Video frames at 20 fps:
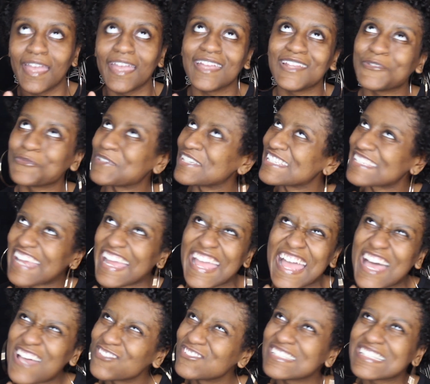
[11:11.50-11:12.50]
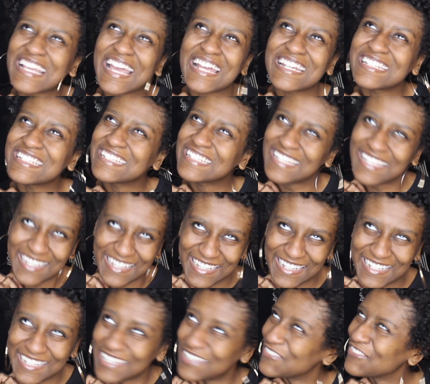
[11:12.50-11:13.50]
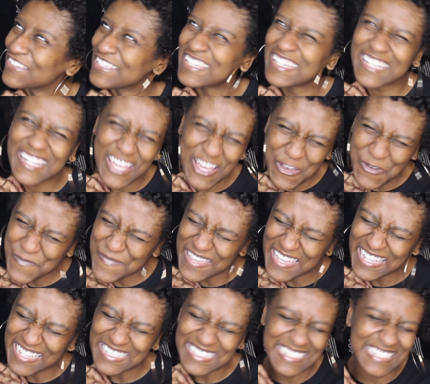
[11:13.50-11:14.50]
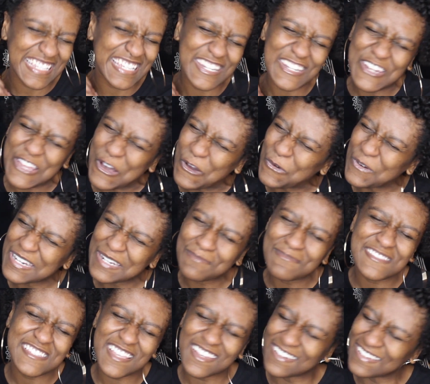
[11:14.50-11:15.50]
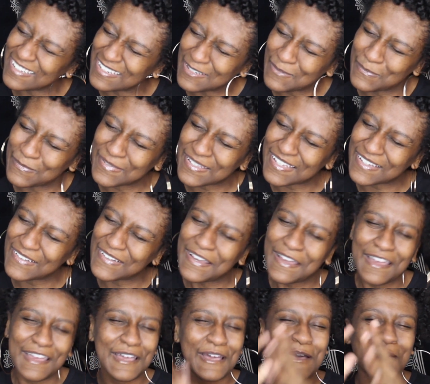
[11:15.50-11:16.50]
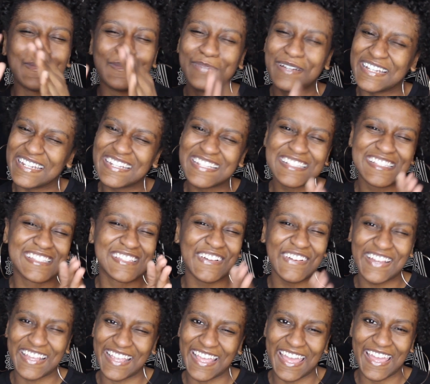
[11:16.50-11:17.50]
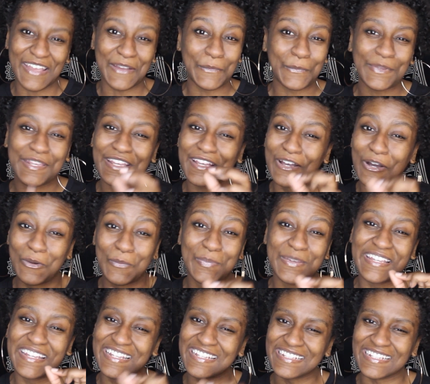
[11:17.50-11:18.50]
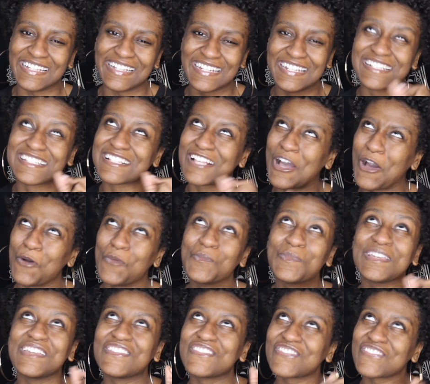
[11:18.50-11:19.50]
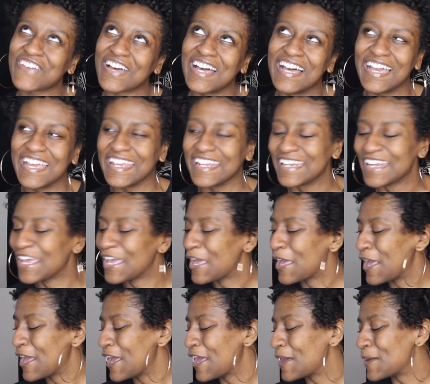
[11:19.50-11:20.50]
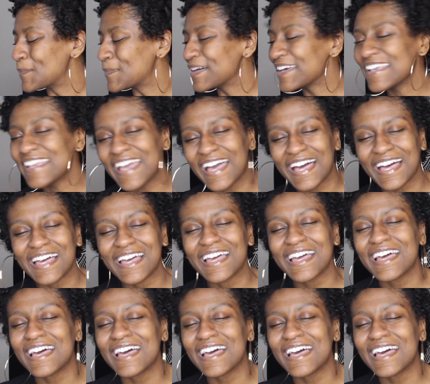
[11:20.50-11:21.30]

in which I haven't gotten done. If you know me, you know what I'm talking about. But it's okay. We gonna be good. It's gonna be fine. But yeah,